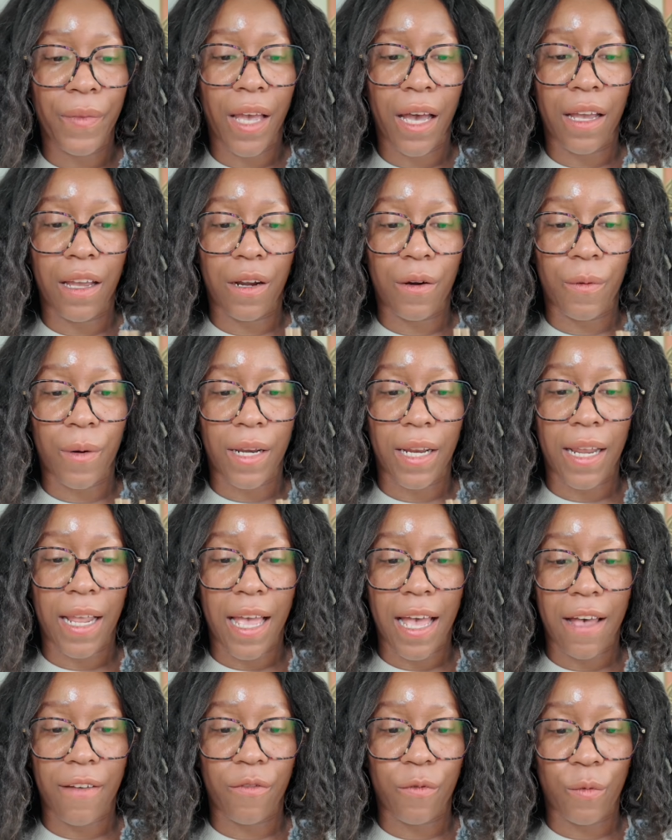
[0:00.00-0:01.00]
I already
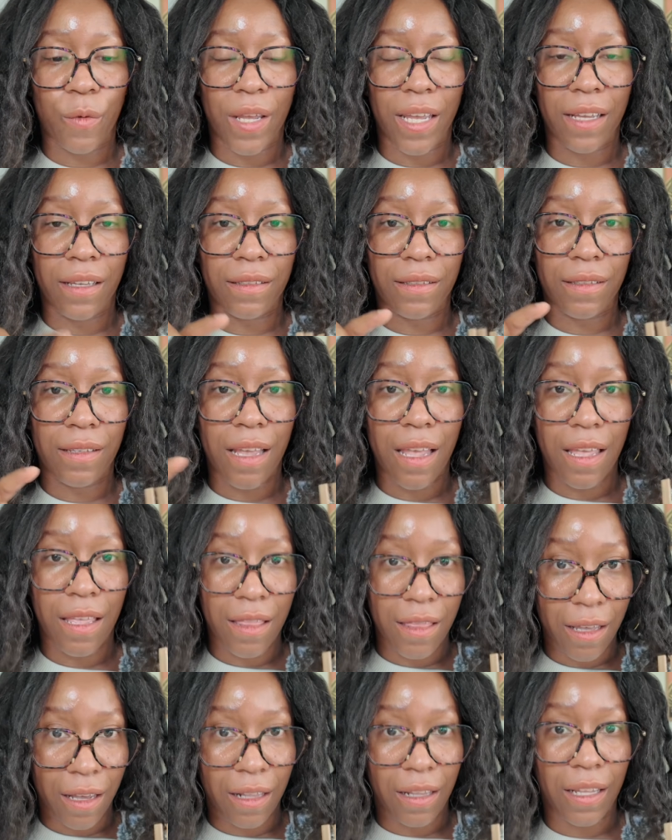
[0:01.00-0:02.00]
have wicks
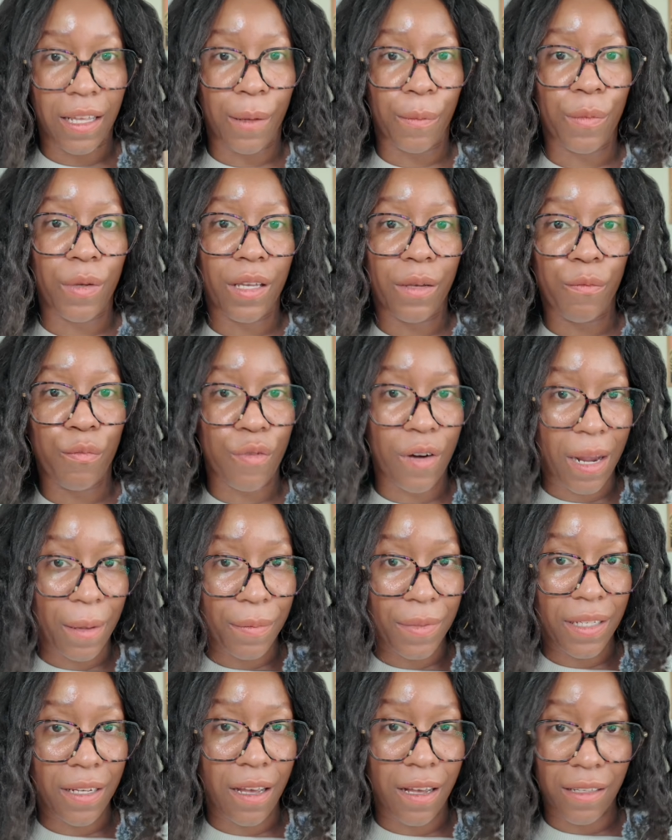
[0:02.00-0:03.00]
in the clip
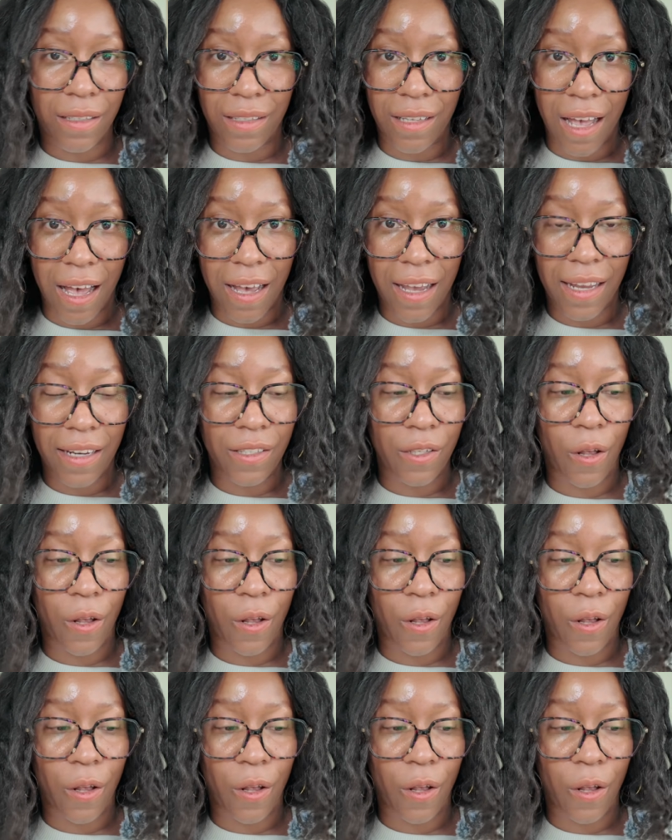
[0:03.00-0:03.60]
prepped aside.